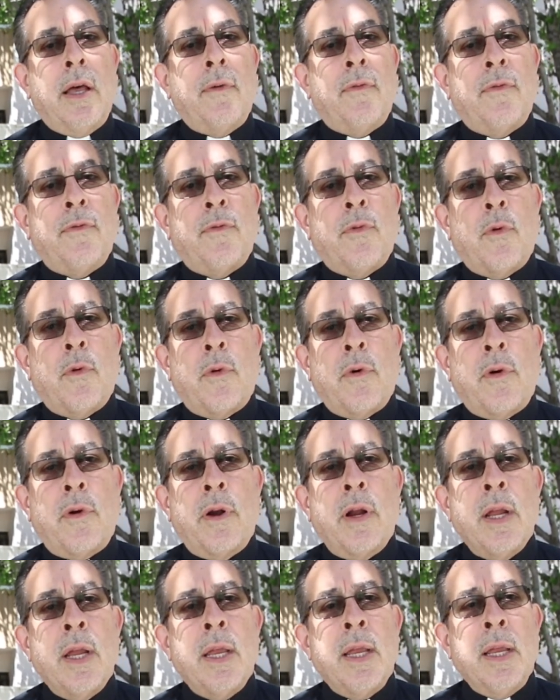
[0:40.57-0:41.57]

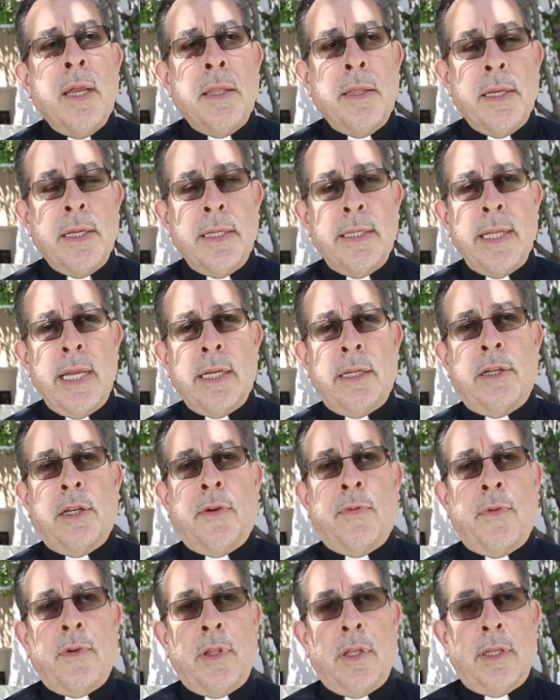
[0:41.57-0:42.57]
for this next
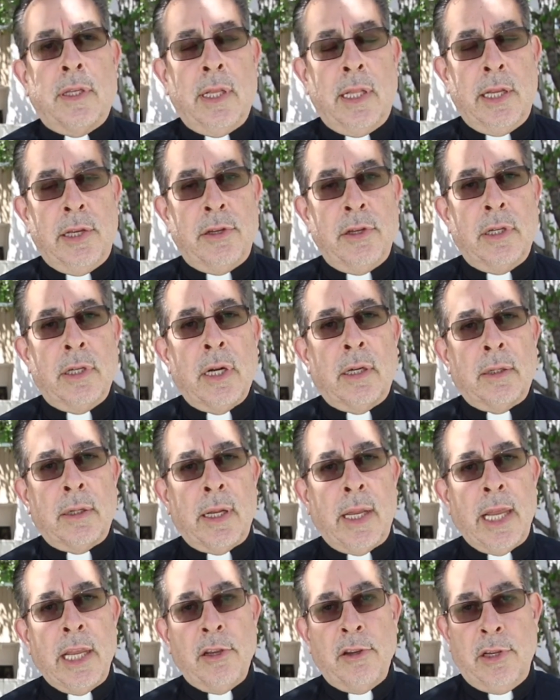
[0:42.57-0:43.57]
year for the Salesian
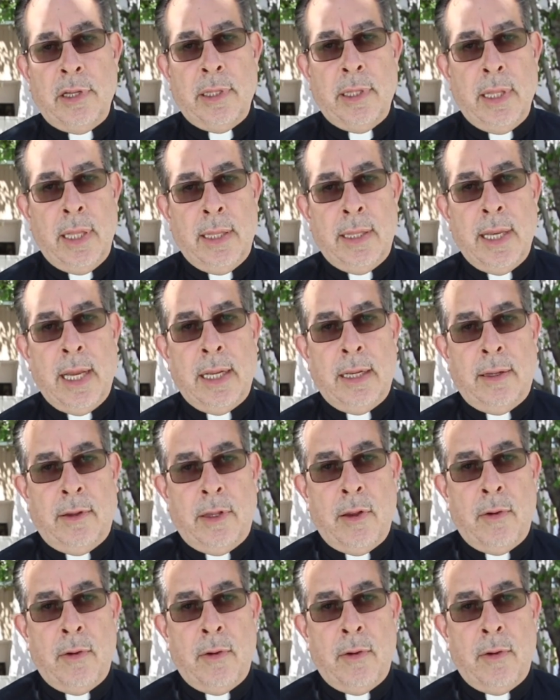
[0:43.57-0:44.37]
congregation that